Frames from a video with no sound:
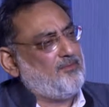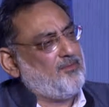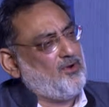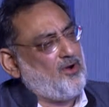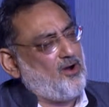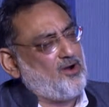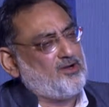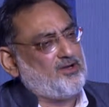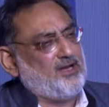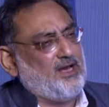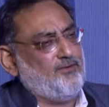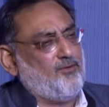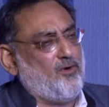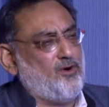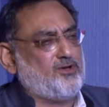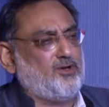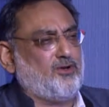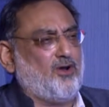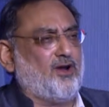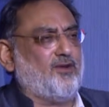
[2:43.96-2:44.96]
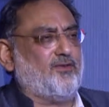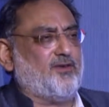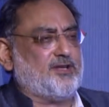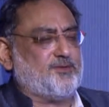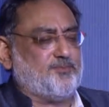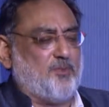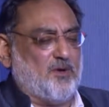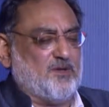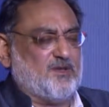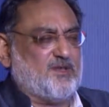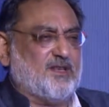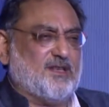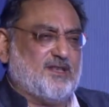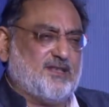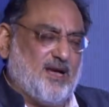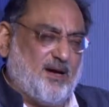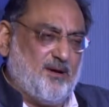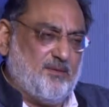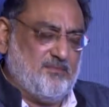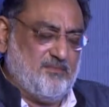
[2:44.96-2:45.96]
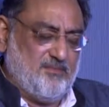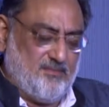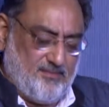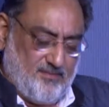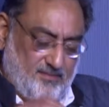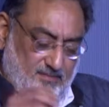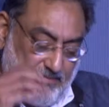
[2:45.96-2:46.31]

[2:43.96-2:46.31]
evoked a lot of responses, some